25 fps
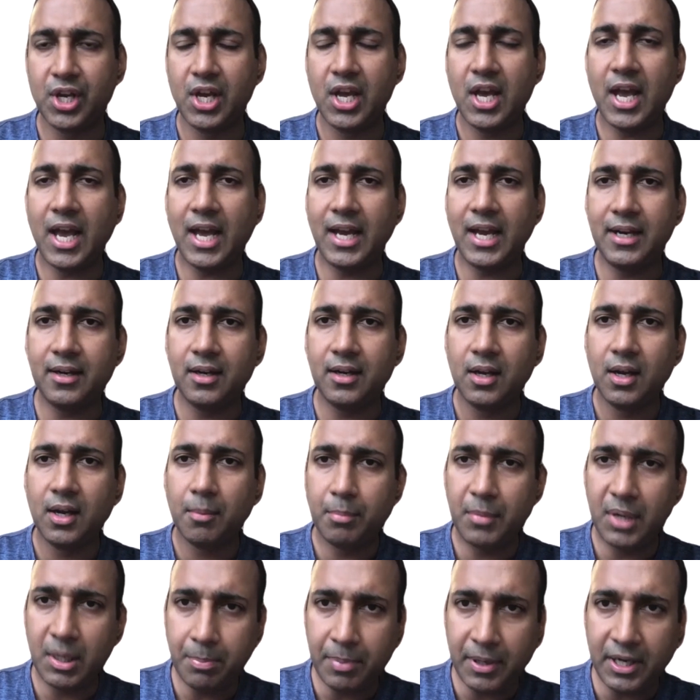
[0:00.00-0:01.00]
And
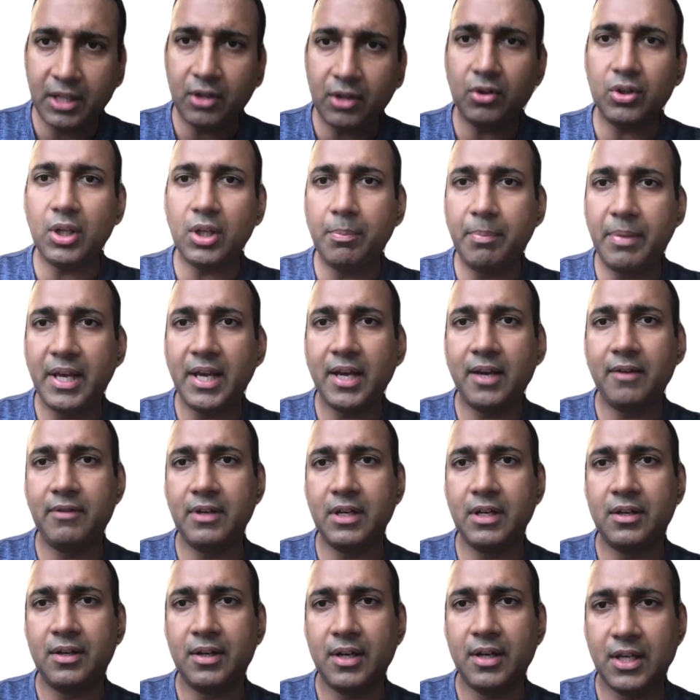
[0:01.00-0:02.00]
depending on their
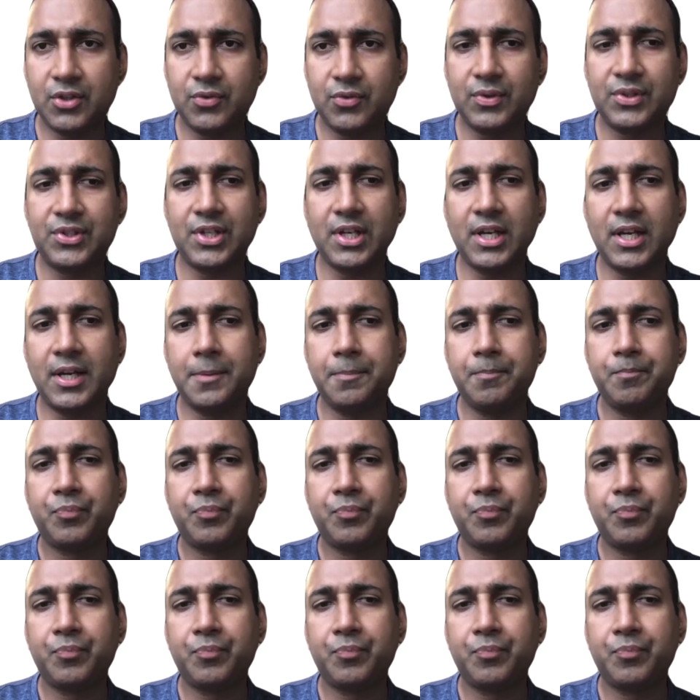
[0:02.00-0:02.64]
behavior, as we said,